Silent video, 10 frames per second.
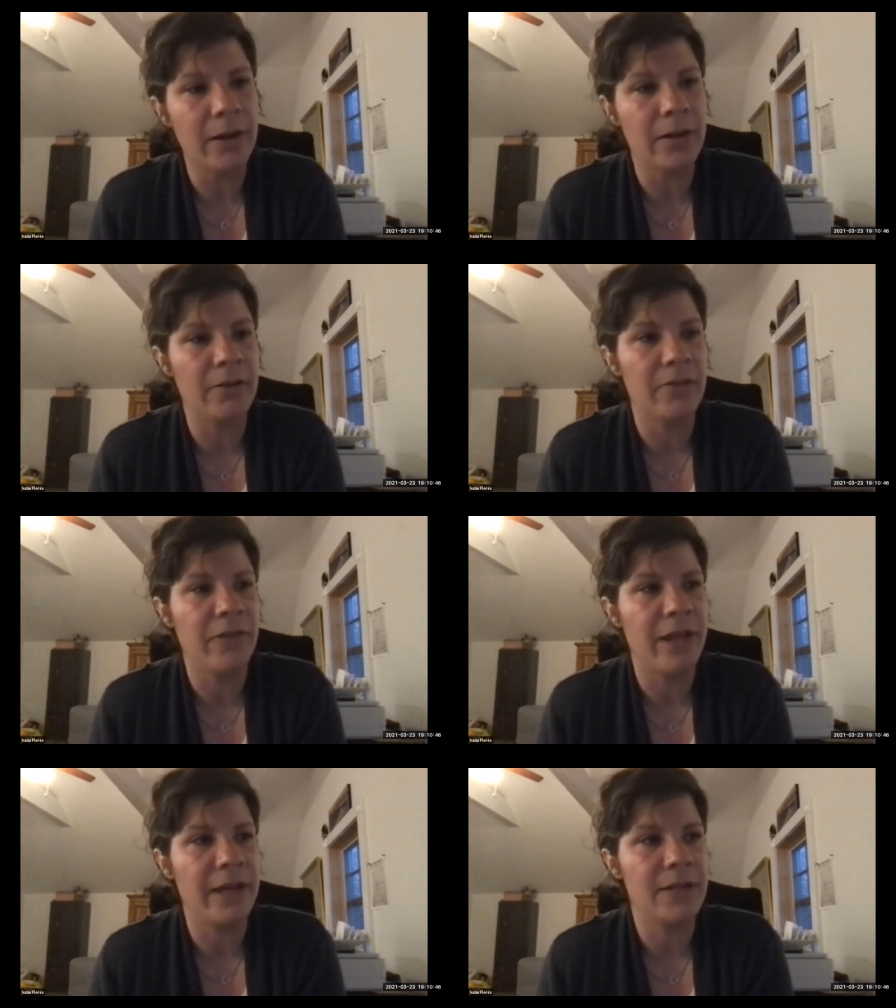of
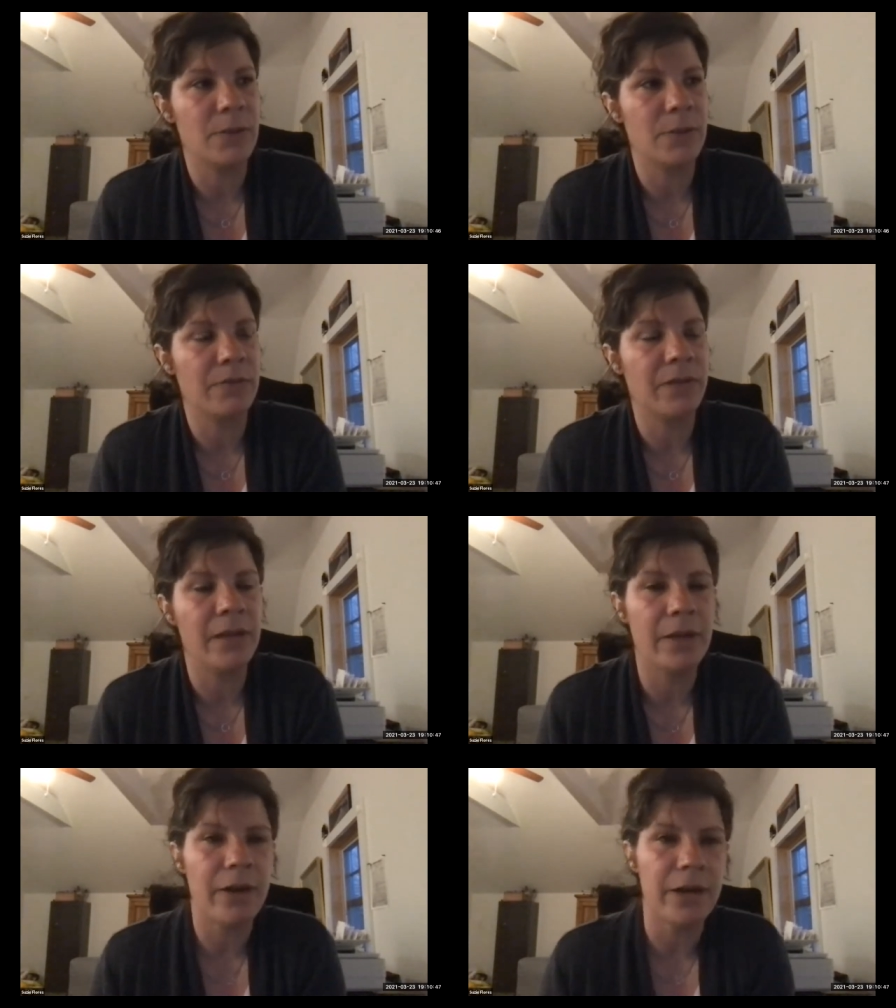any sort of
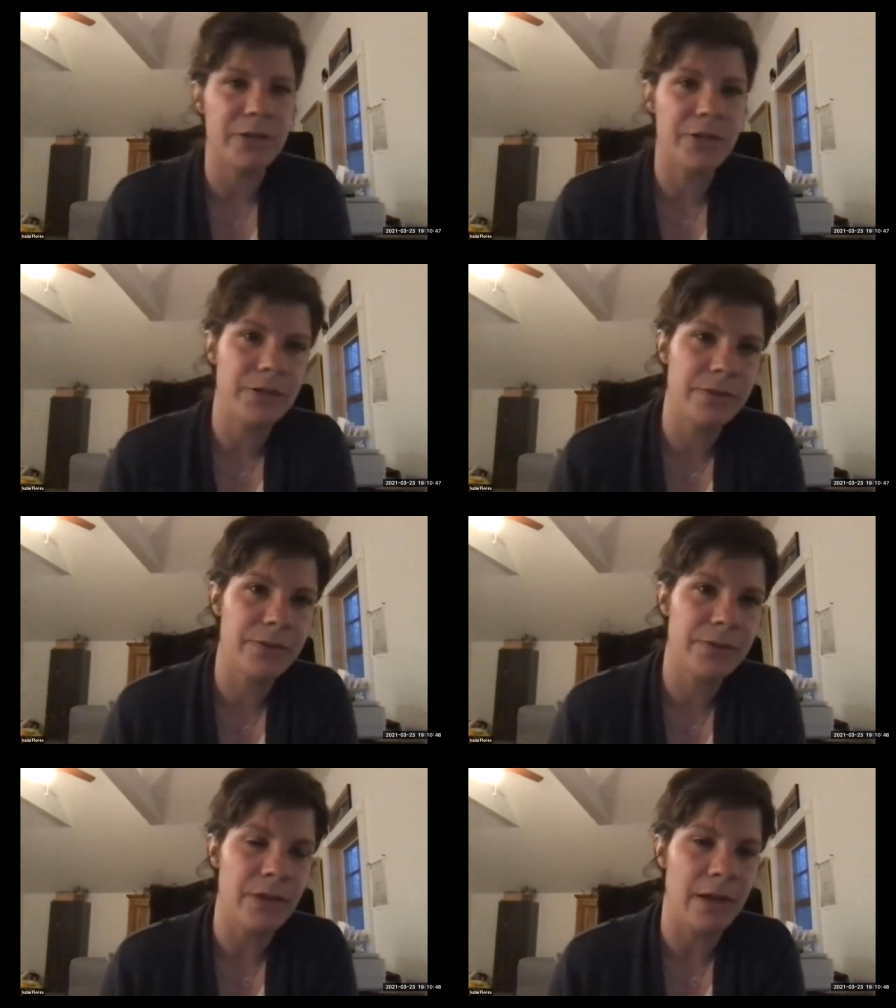gear
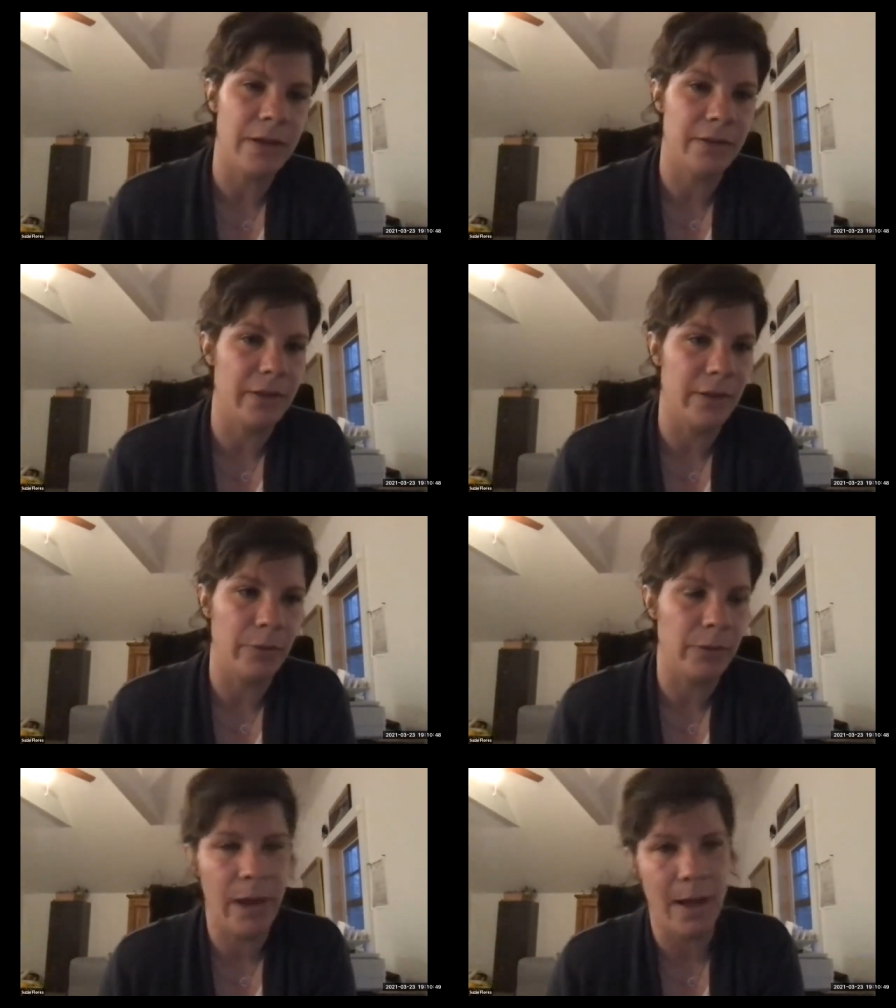issues, uh, there
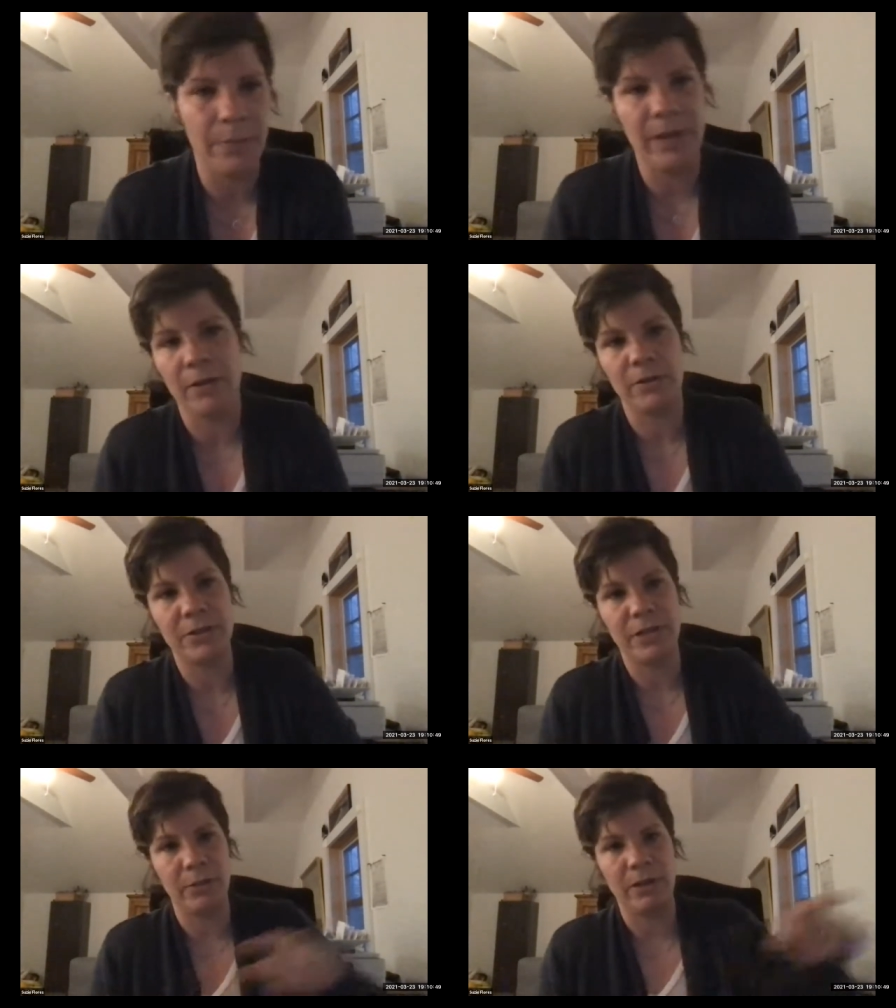would not be another
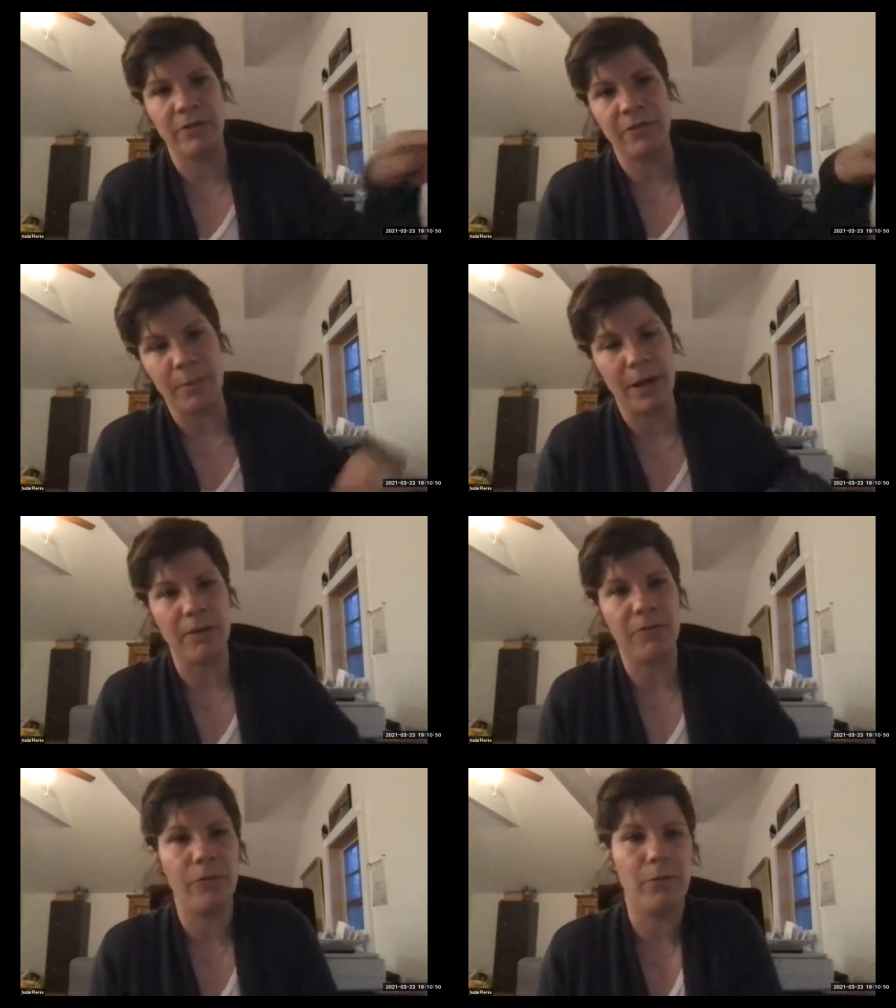seaweed farm kind
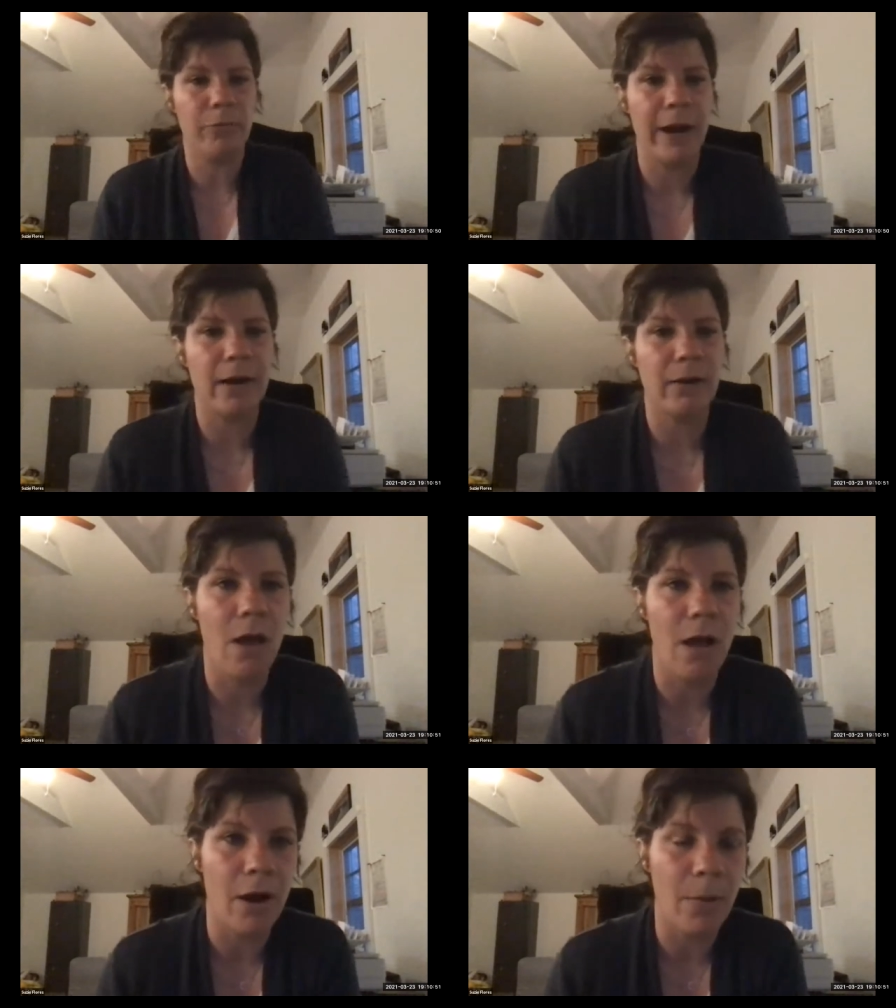of right
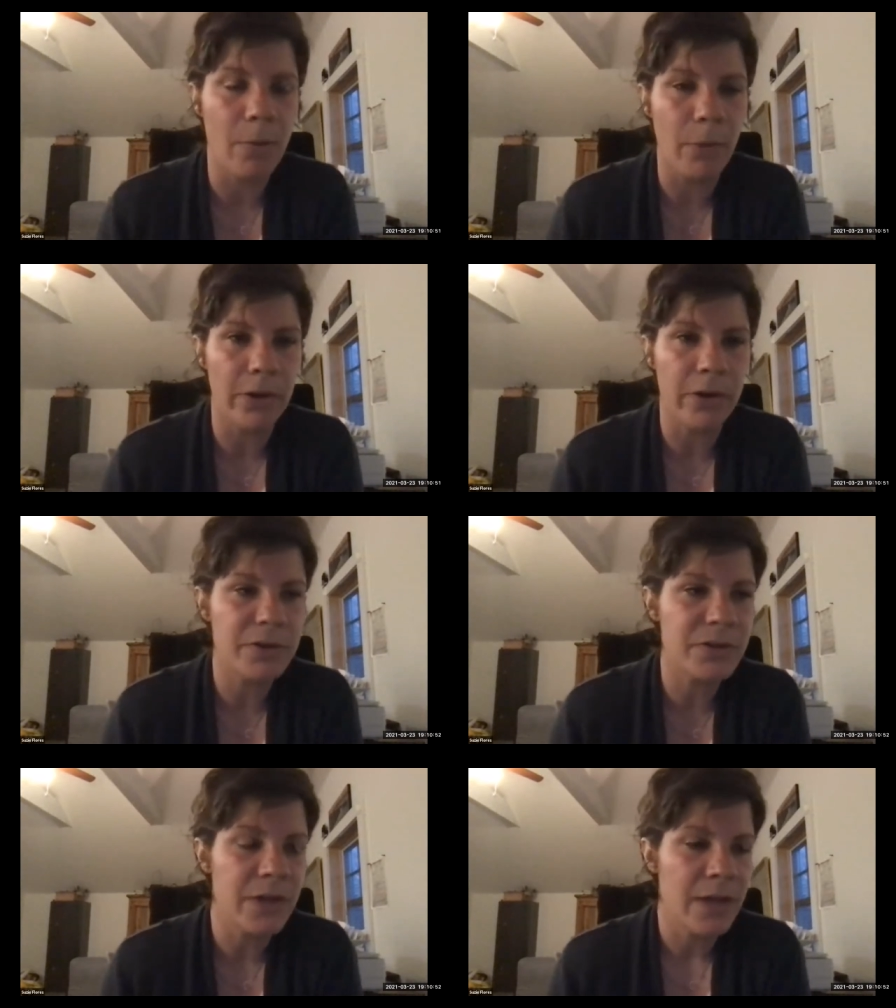along our borders.